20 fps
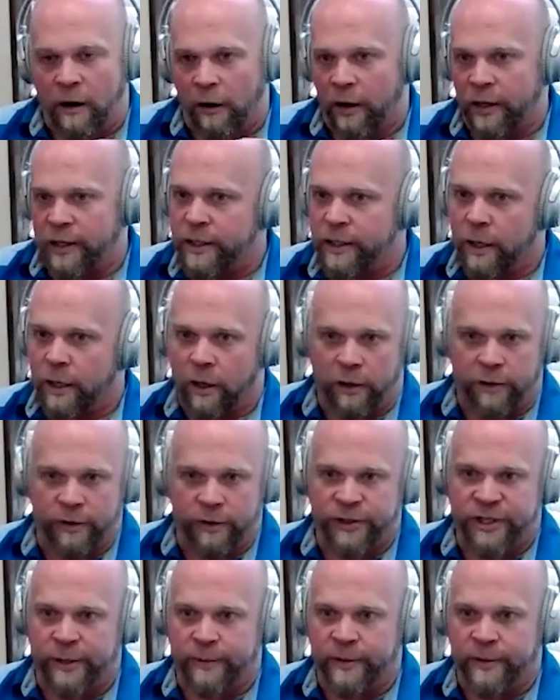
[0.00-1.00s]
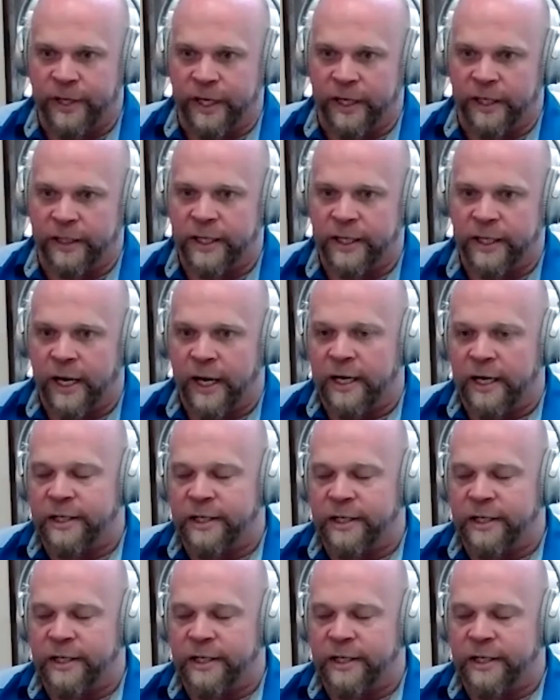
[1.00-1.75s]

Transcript: heart, all those type of things.